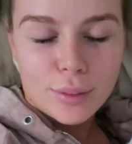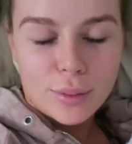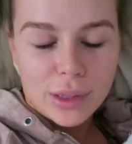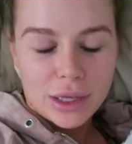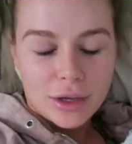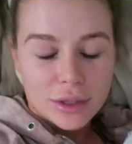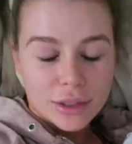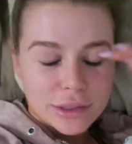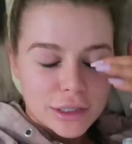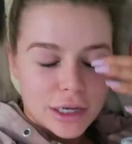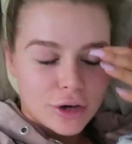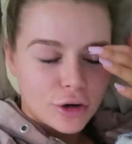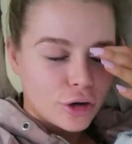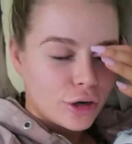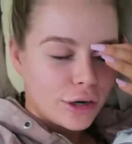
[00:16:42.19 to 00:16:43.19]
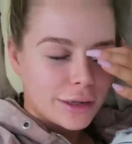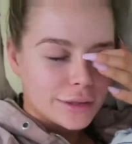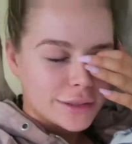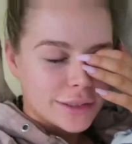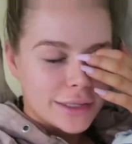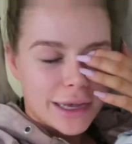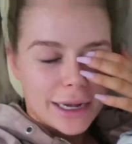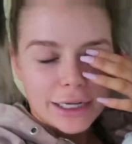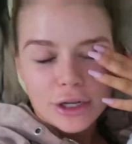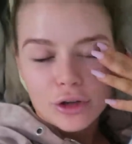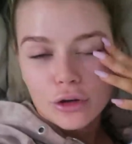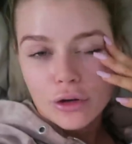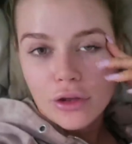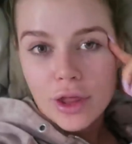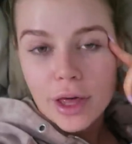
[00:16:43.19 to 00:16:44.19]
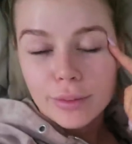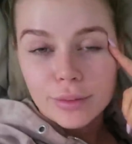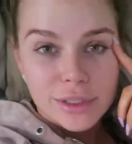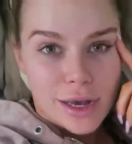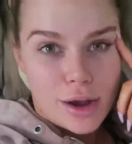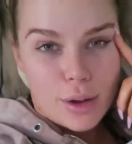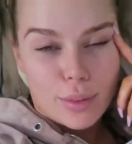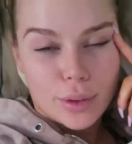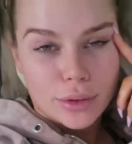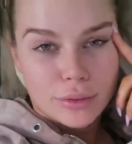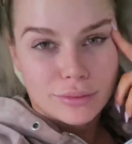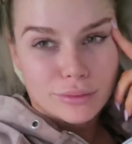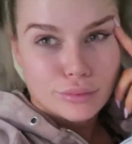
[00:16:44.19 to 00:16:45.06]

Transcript: Because who doesn't like a good thumbs up?